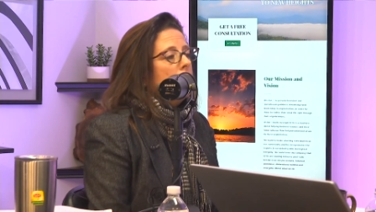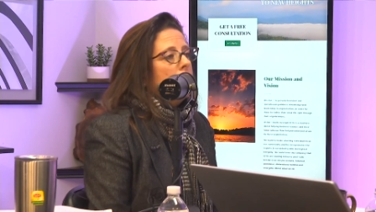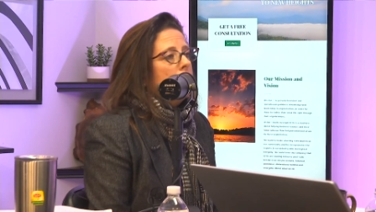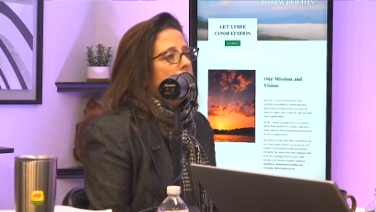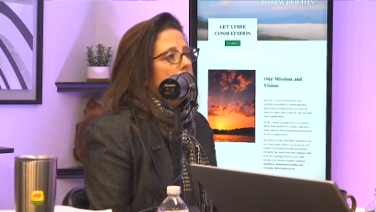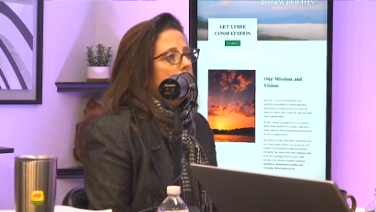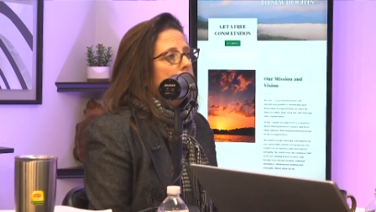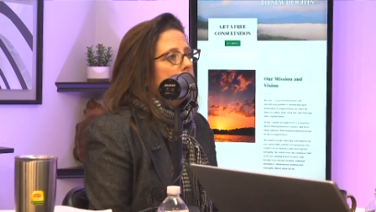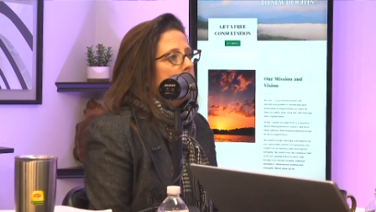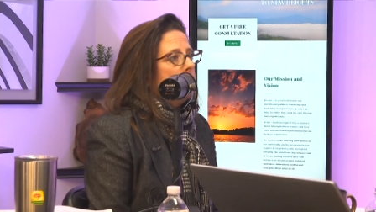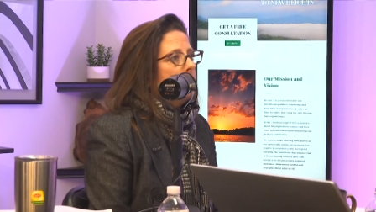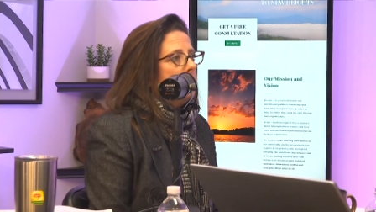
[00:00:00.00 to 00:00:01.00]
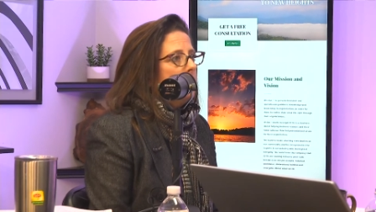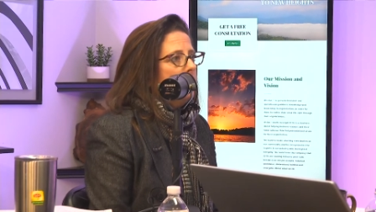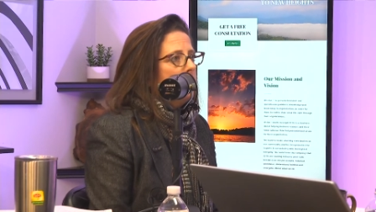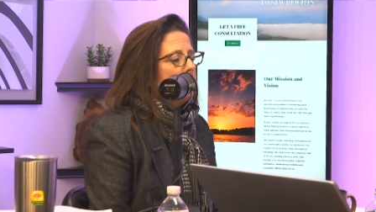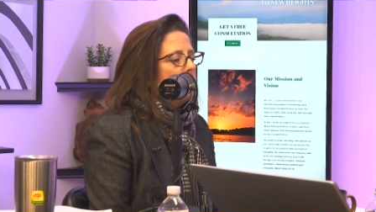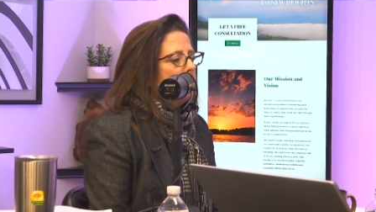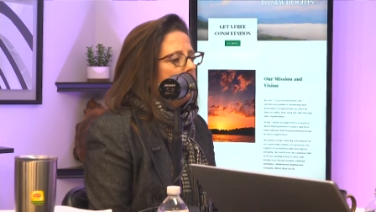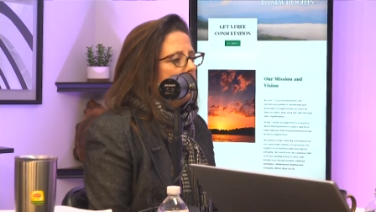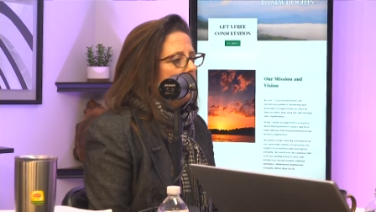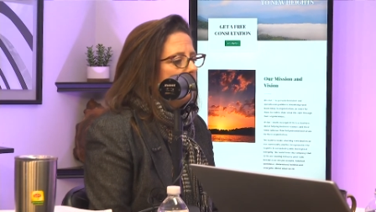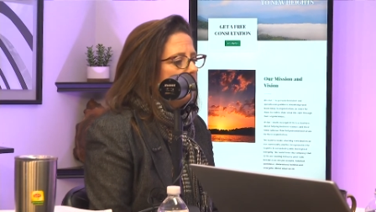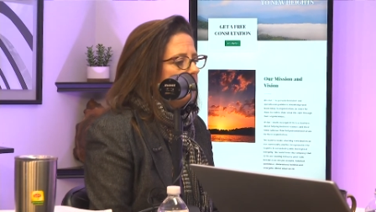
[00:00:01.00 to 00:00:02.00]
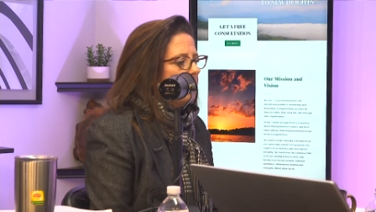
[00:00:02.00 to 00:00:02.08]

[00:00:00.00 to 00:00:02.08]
Um, you know, uh,